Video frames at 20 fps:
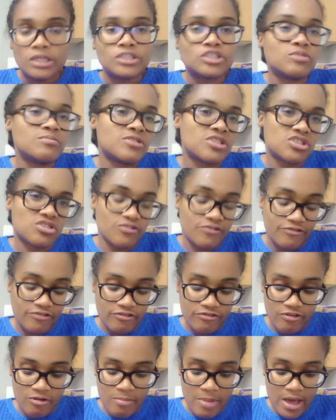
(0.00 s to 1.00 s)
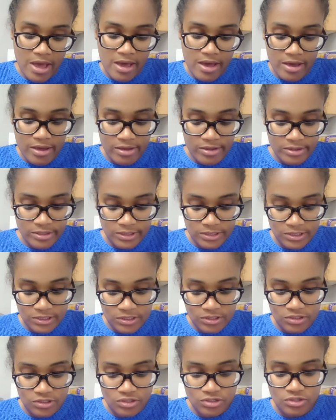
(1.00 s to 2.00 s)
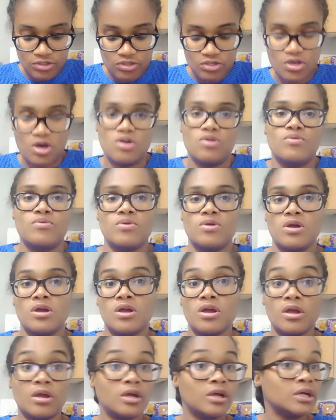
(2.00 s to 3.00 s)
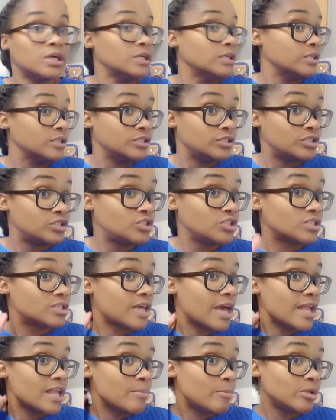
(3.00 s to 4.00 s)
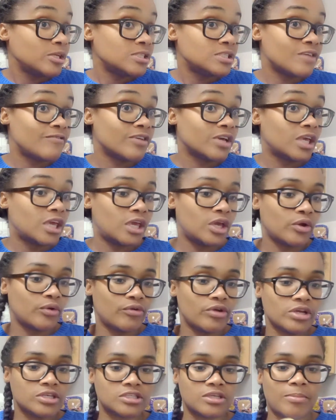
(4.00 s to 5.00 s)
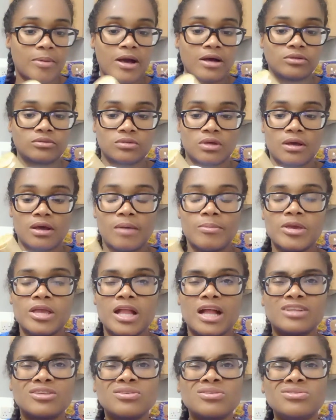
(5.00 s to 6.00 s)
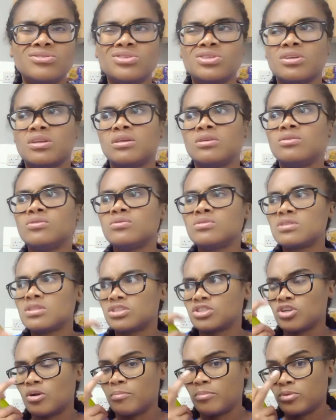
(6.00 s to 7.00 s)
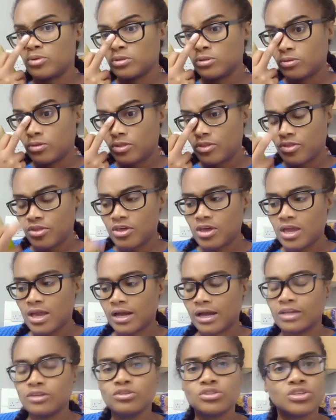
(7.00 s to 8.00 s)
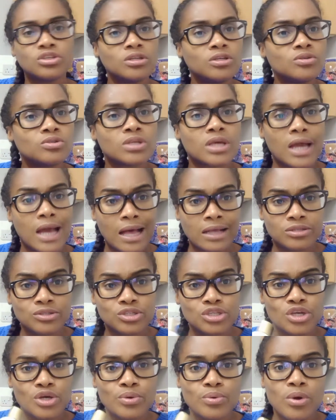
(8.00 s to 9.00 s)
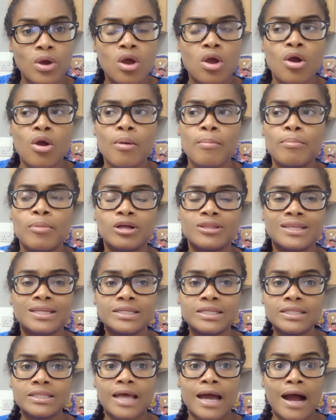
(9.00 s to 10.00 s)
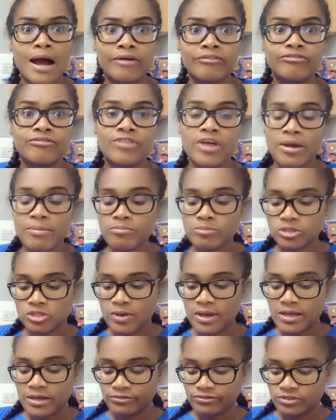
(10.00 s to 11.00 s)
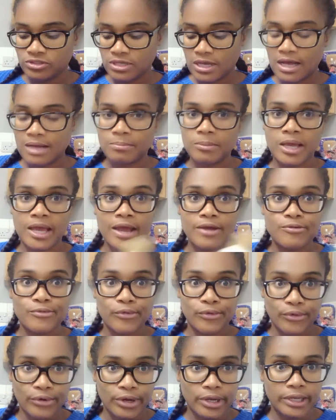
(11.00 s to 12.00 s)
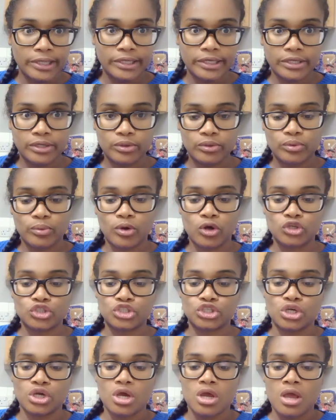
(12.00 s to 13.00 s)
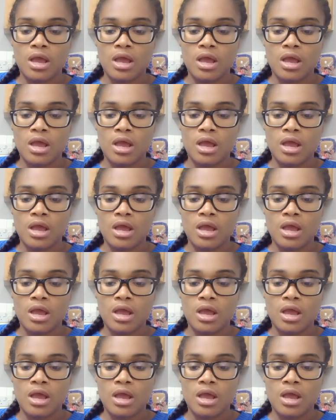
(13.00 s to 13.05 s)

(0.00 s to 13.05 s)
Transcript: Some stuff for my hair. So just anybody's ever curious about, I mean, I don't usually use the shampoo, I don't think. I usually use the Cantu, but they didn't have them. So I have to, and my hair really need a good wash.